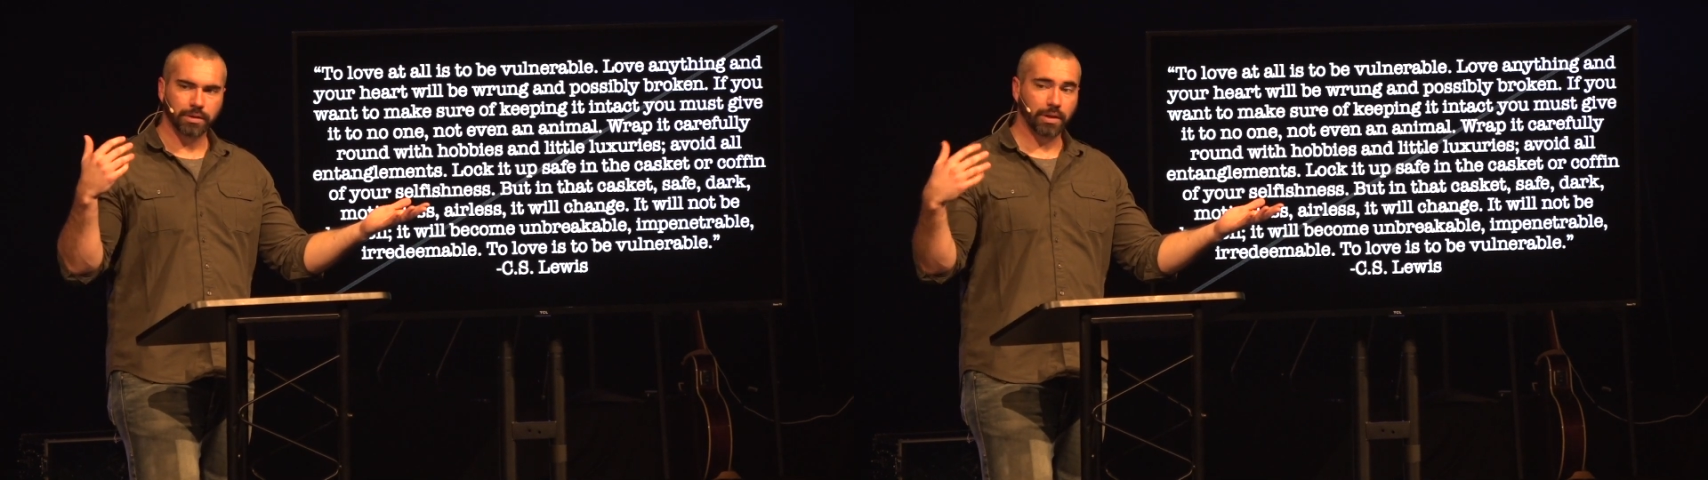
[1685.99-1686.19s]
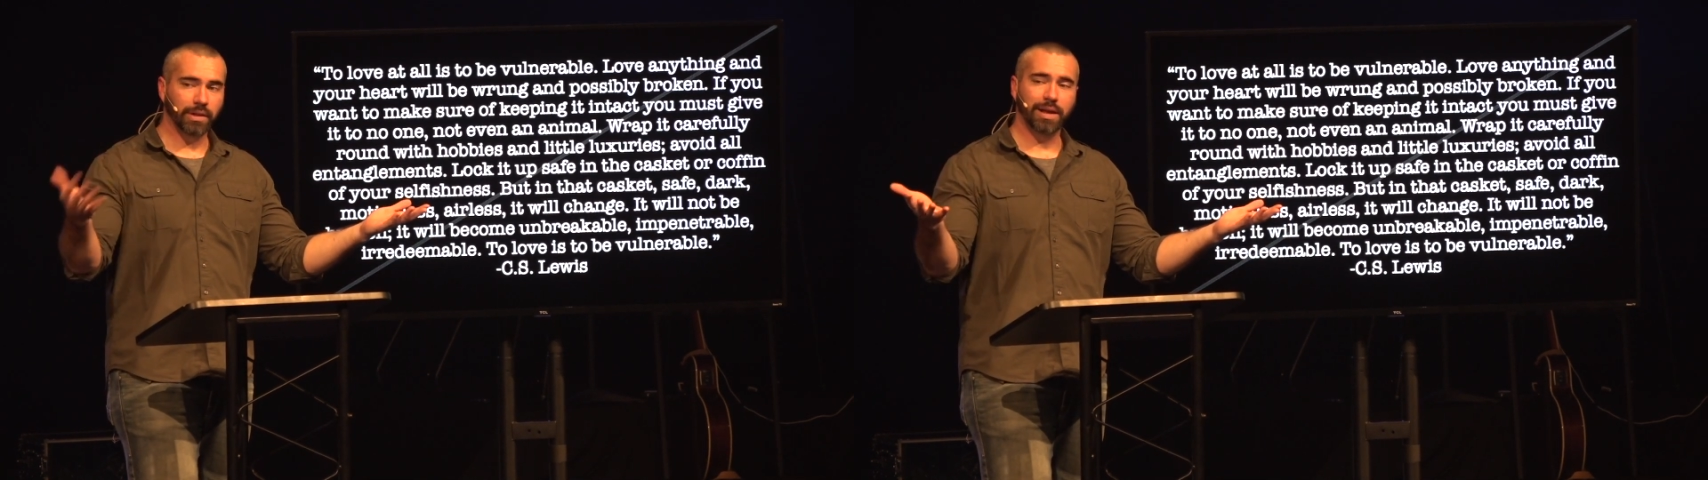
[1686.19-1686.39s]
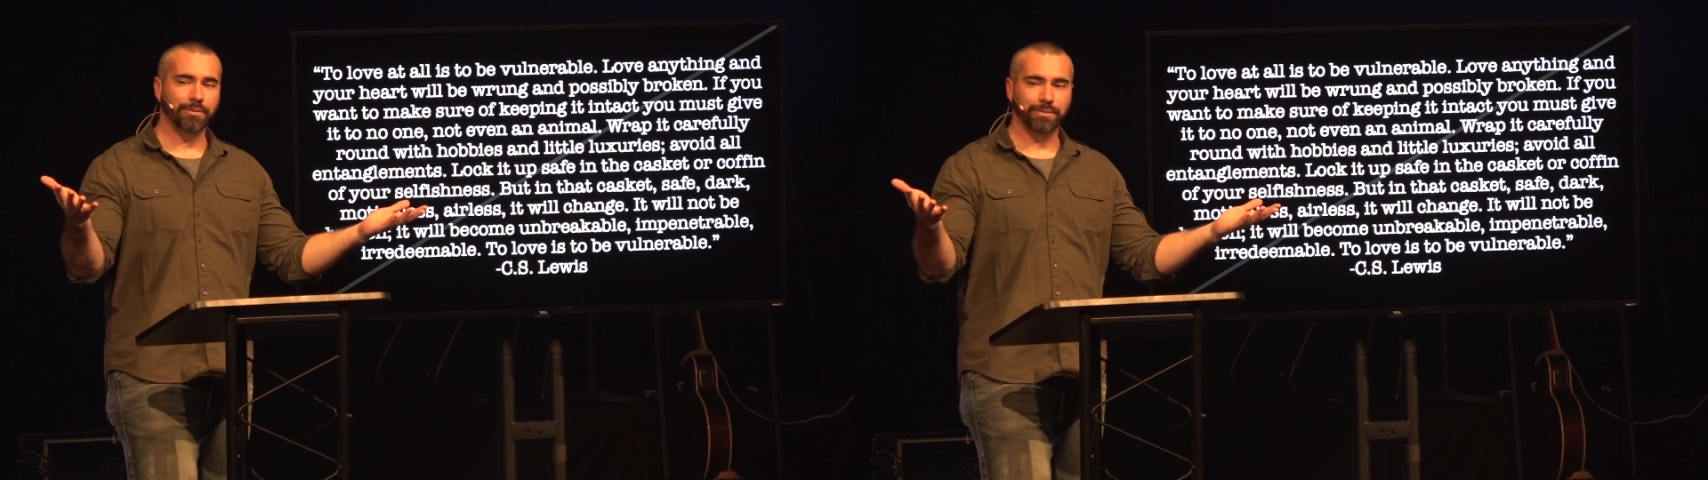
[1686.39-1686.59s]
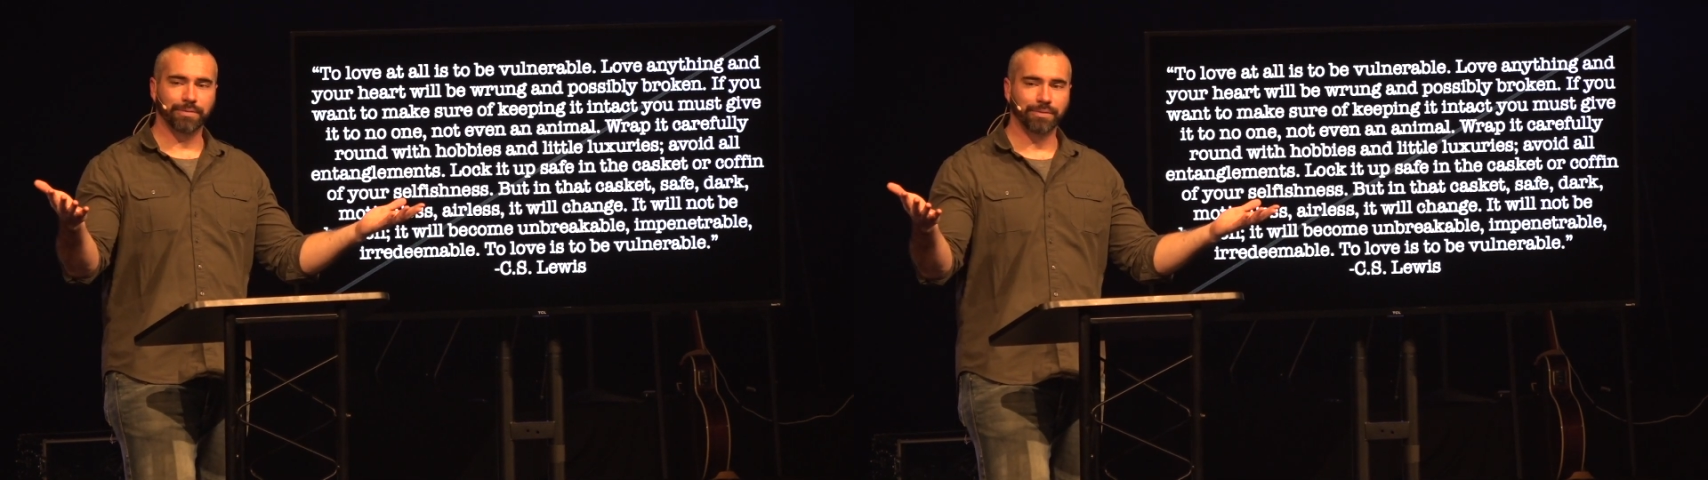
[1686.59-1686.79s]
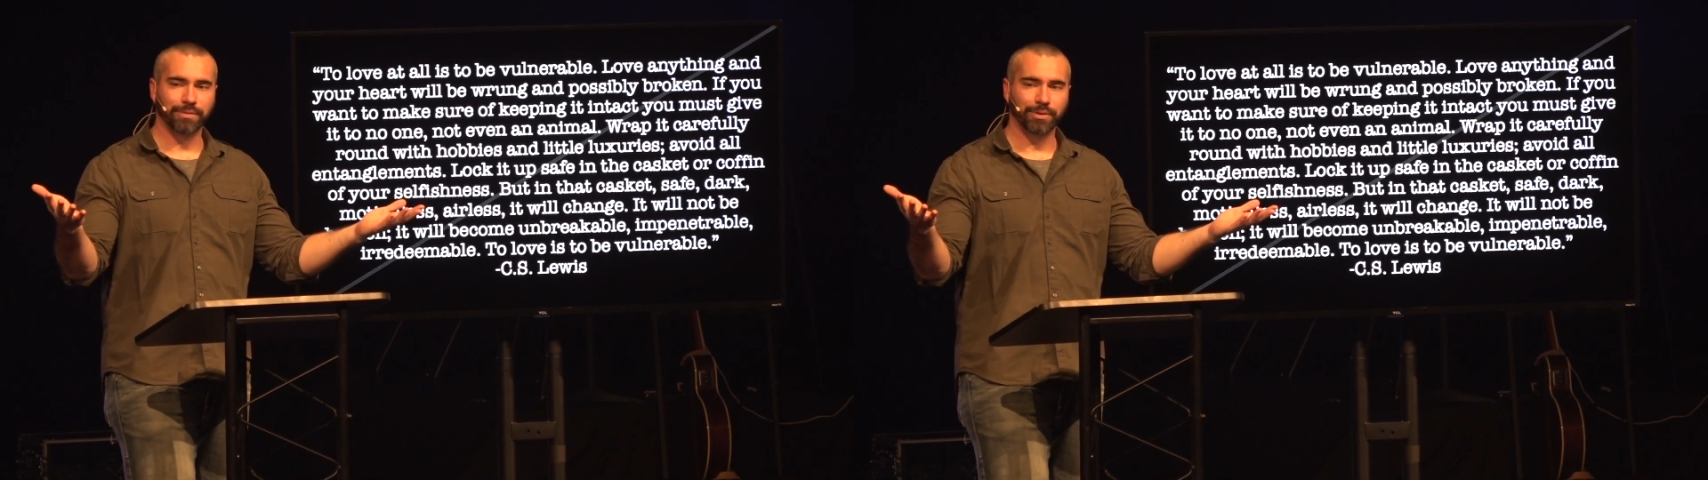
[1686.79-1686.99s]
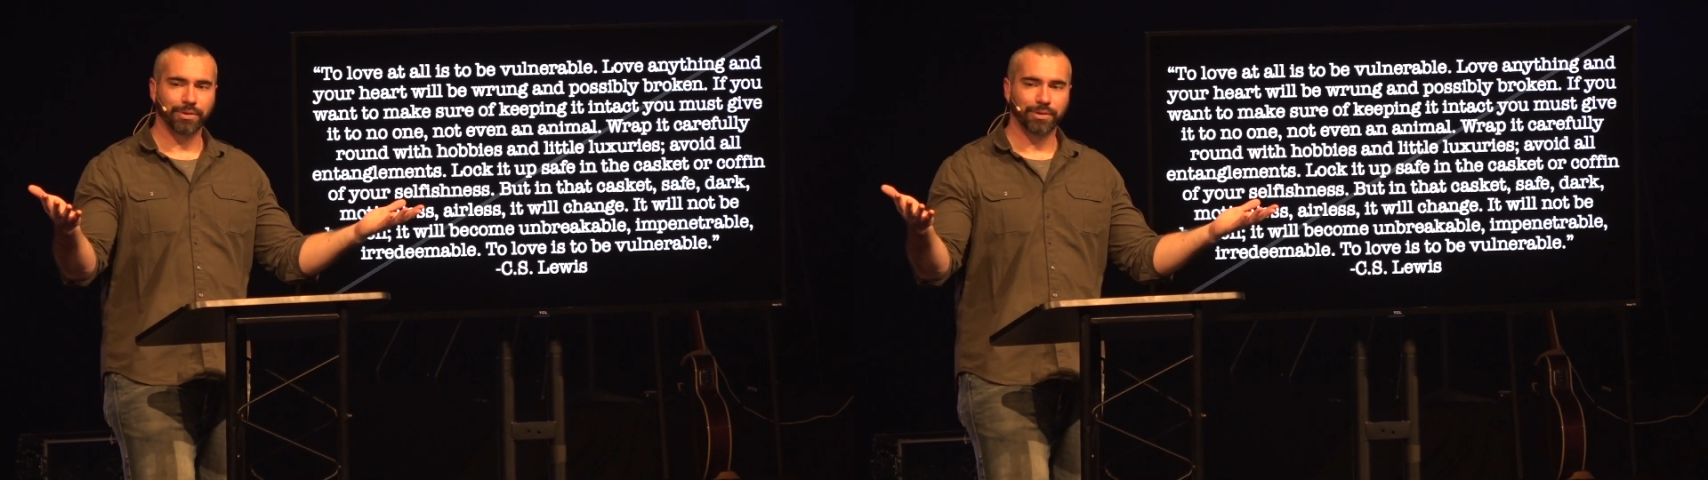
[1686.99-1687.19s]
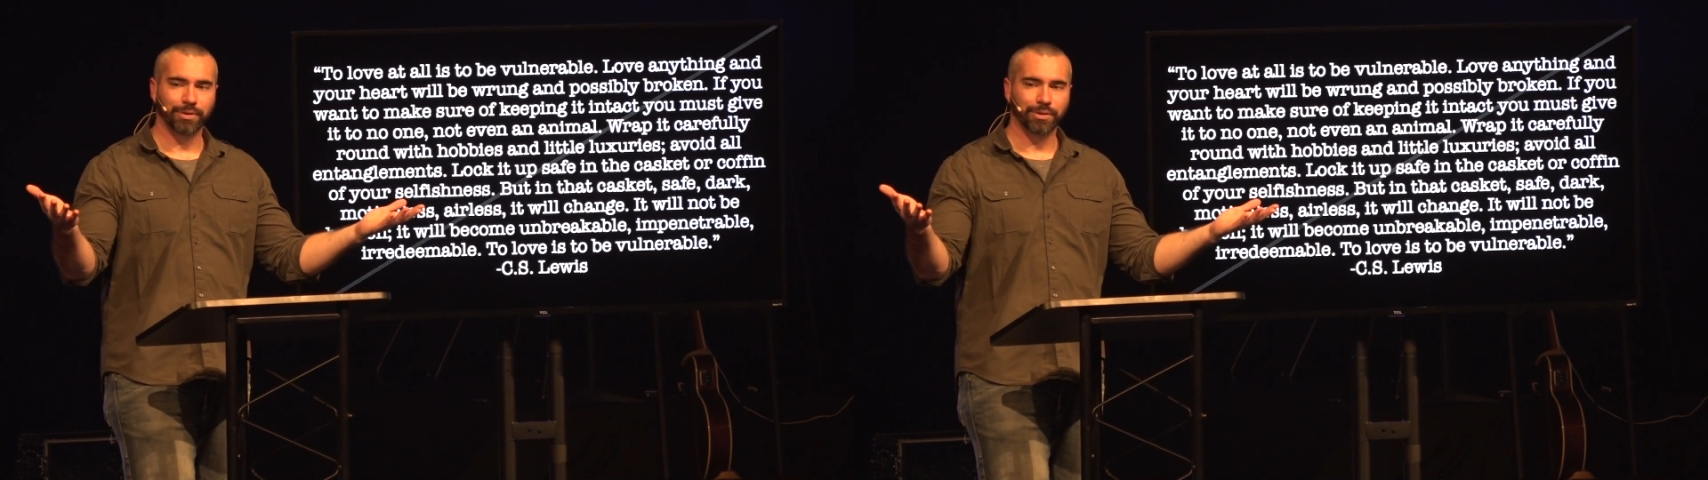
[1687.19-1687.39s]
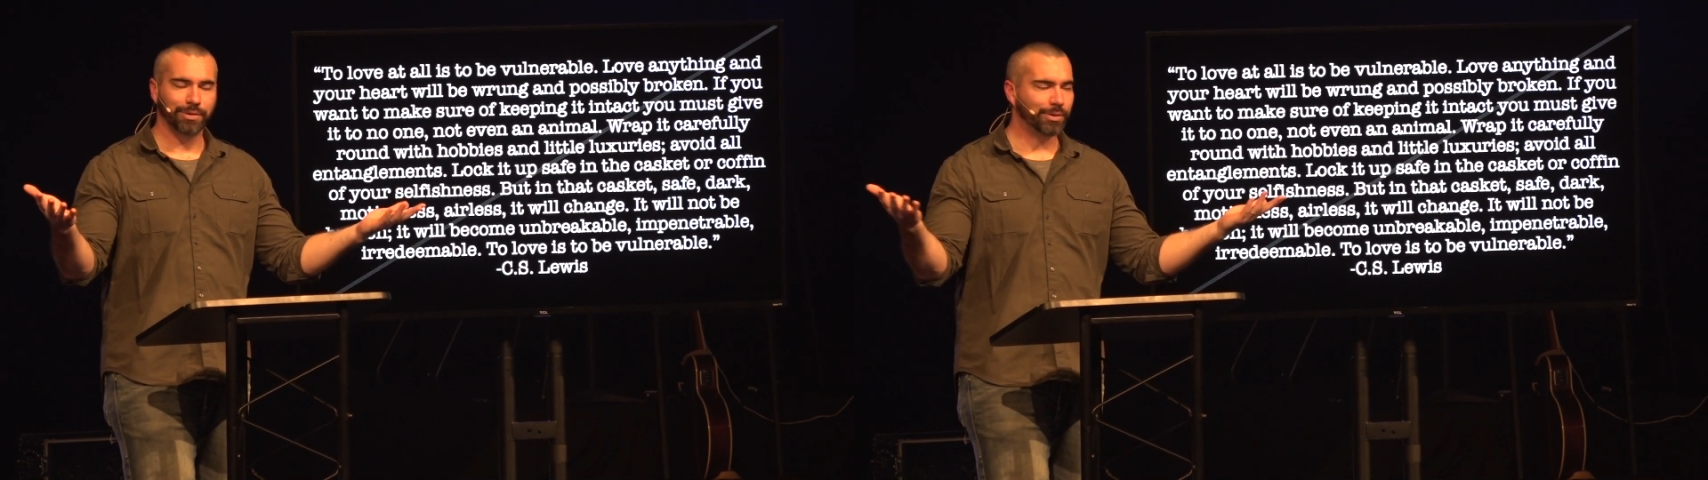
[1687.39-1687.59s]
and love.
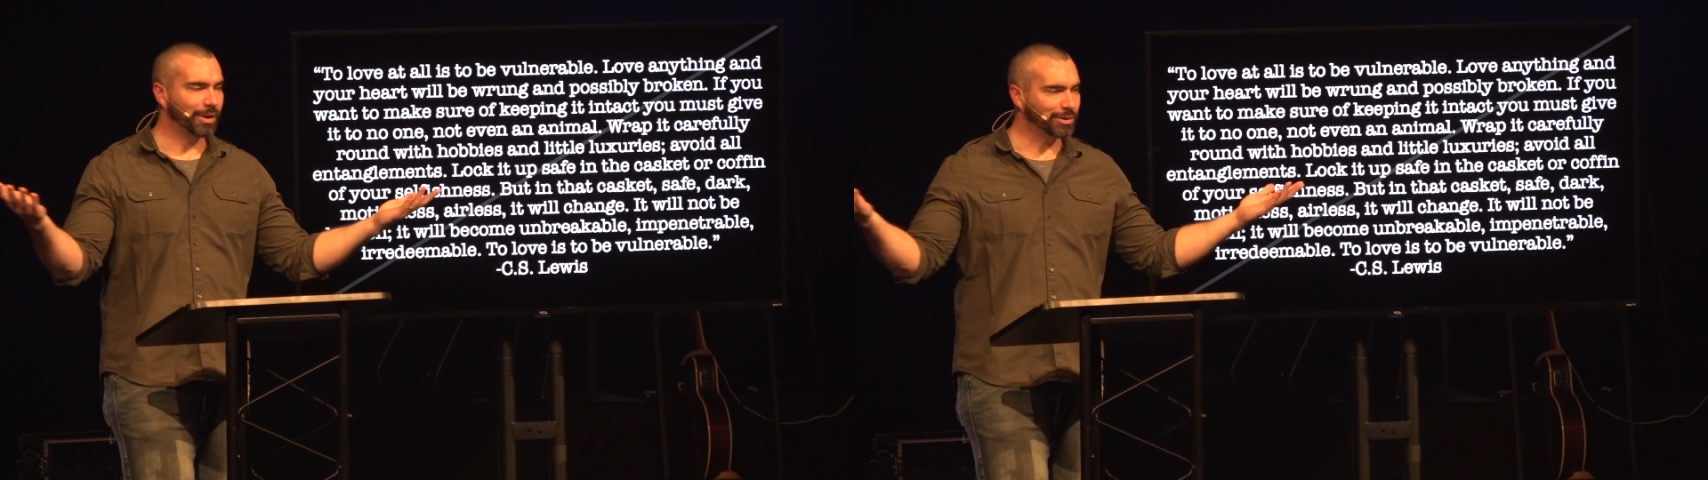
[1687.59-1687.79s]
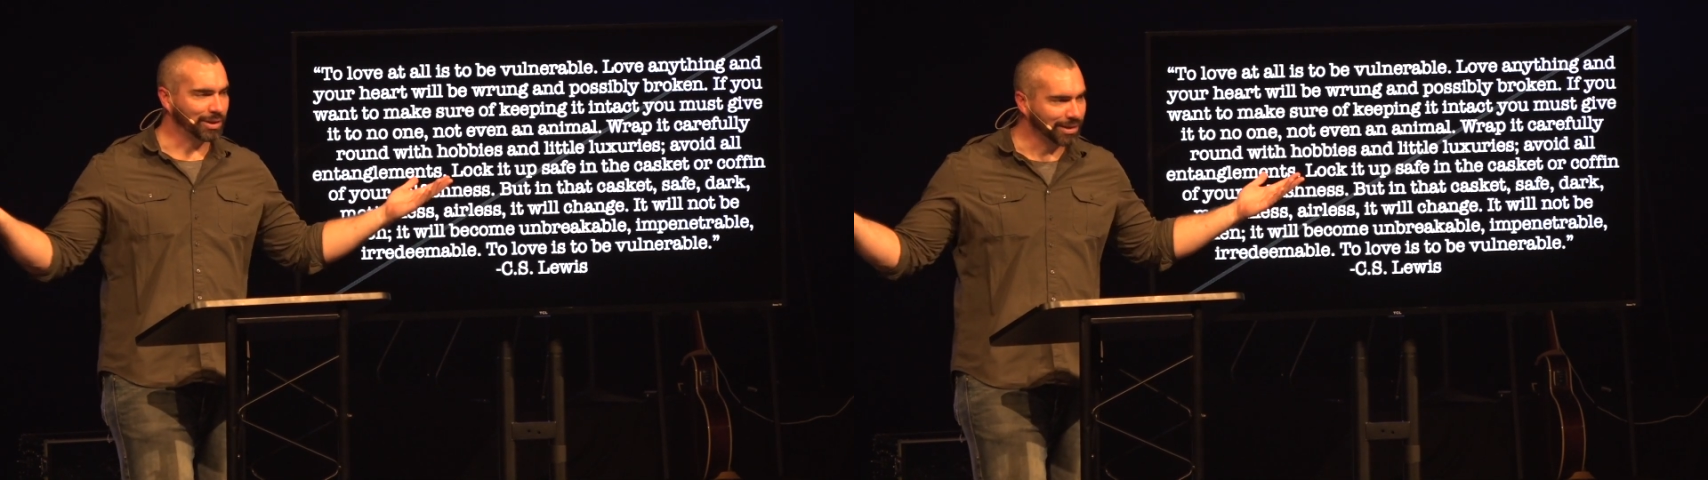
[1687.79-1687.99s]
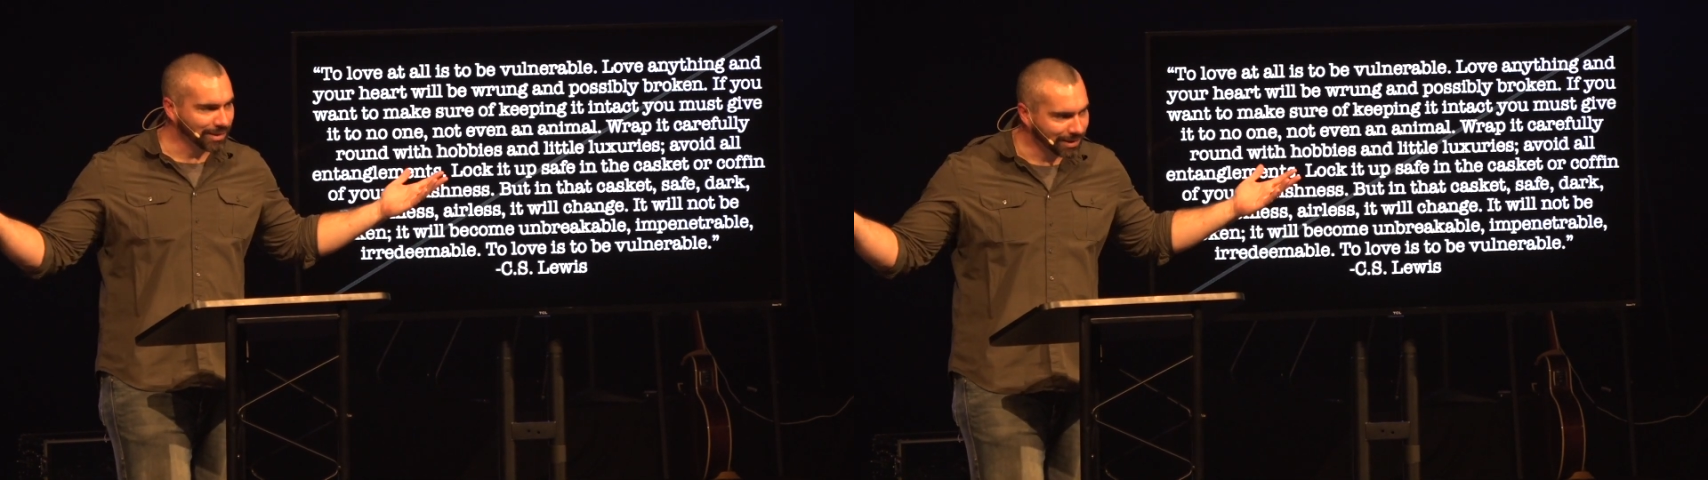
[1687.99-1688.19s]
You actually